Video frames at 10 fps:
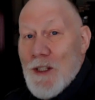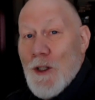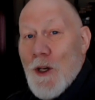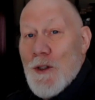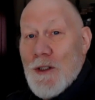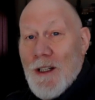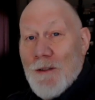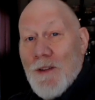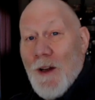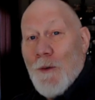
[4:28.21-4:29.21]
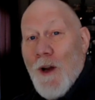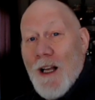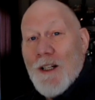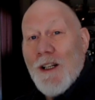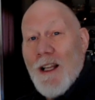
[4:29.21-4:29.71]
the notion of
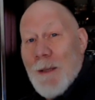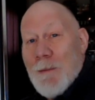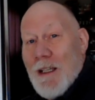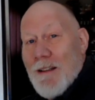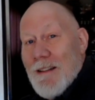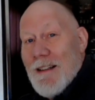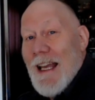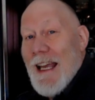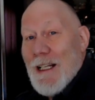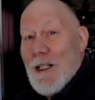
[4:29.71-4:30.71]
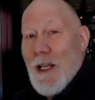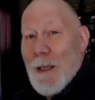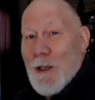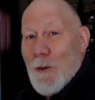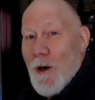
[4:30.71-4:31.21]
rock climbing and
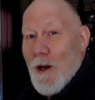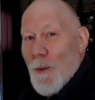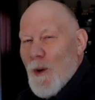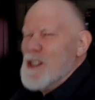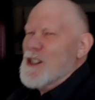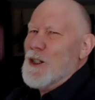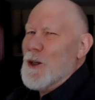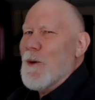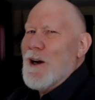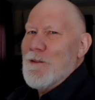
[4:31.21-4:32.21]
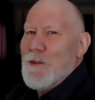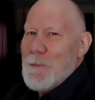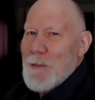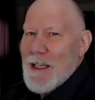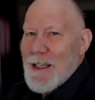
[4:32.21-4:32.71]
climbing wall wasn't quite for
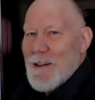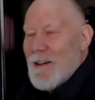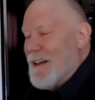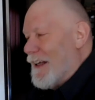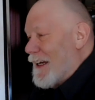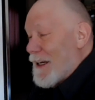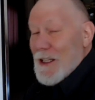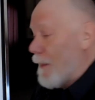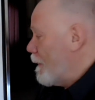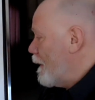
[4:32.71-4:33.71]
me. Uh,